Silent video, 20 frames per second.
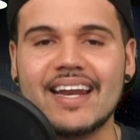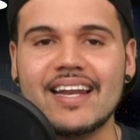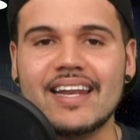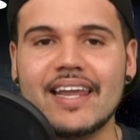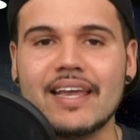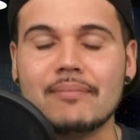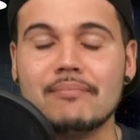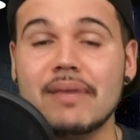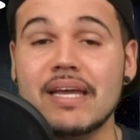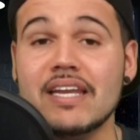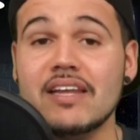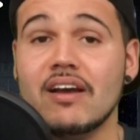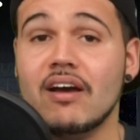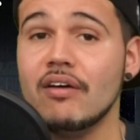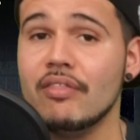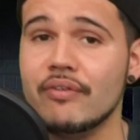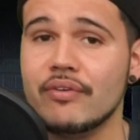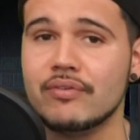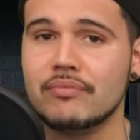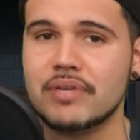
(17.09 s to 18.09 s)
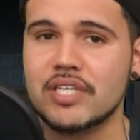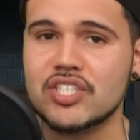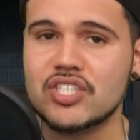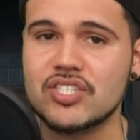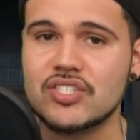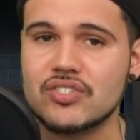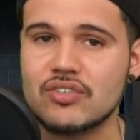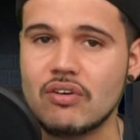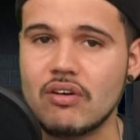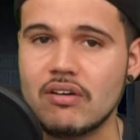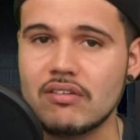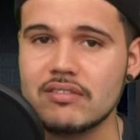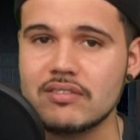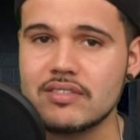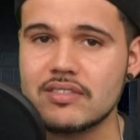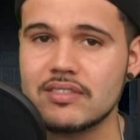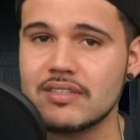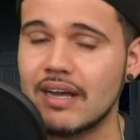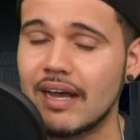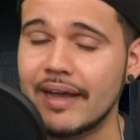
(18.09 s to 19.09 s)
and like many other BG
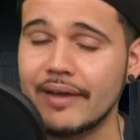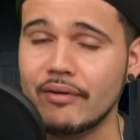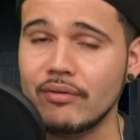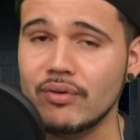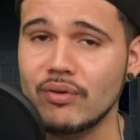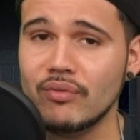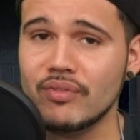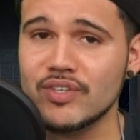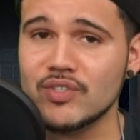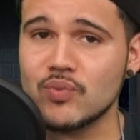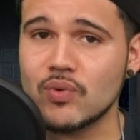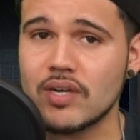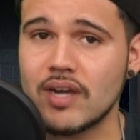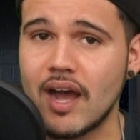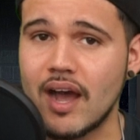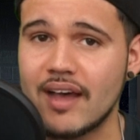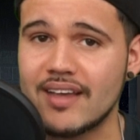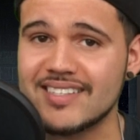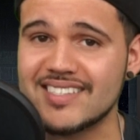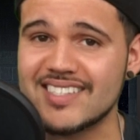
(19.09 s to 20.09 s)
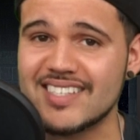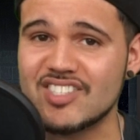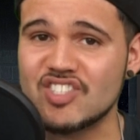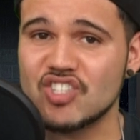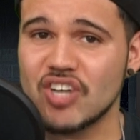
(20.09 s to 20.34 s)
songs, I don't know this one, guys.